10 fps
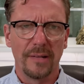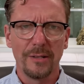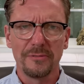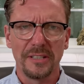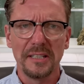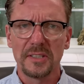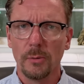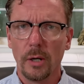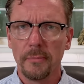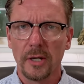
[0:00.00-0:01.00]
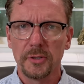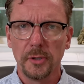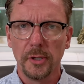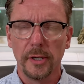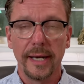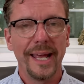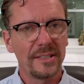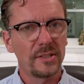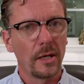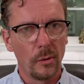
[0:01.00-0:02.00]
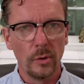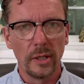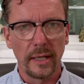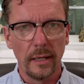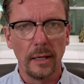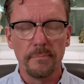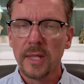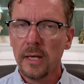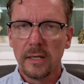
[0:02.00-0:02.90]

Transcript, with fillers: I don't think so, I'm not sure, and has to go look it up,